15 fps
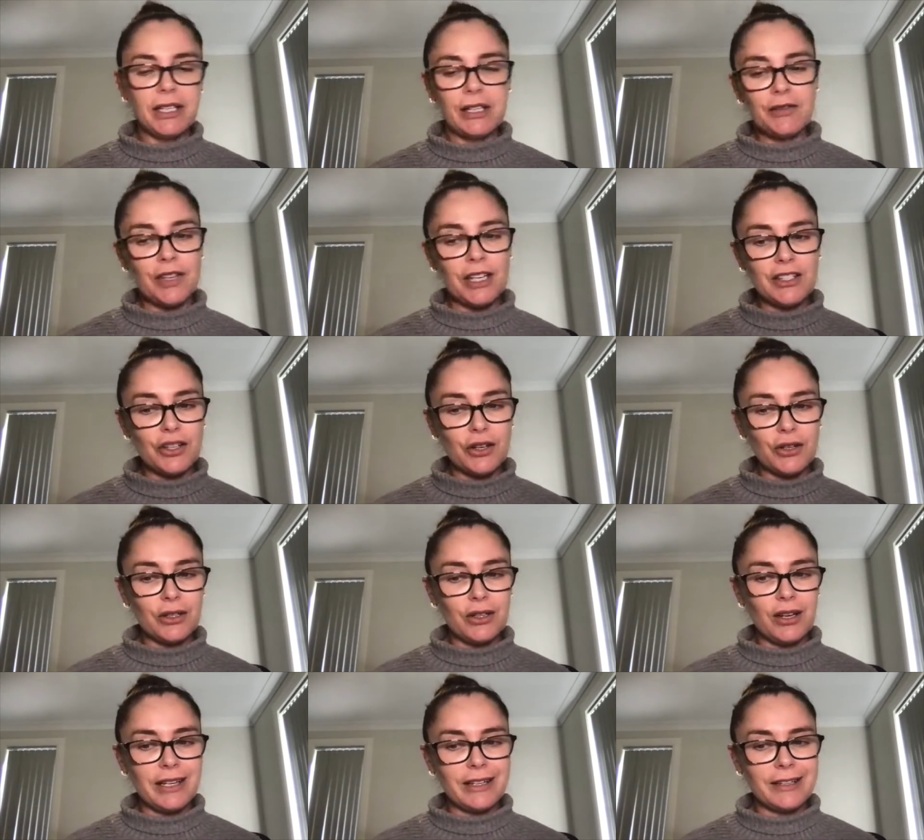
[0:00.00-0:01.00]
if they don't
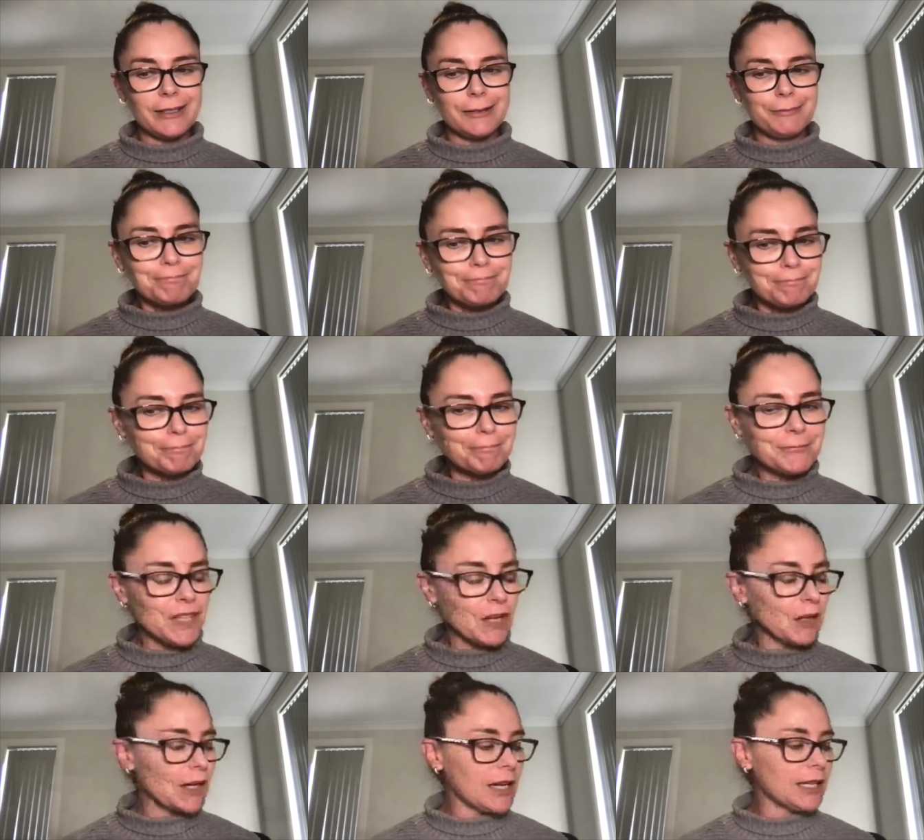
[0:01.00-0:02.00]
like it.
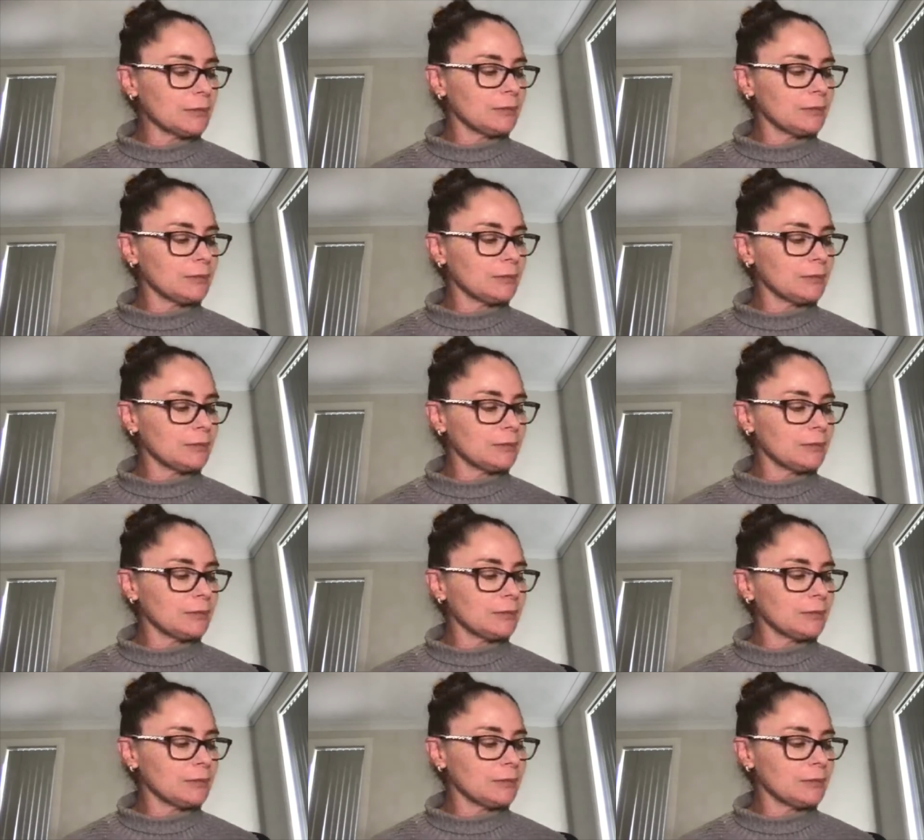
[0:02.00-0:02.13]
Okay,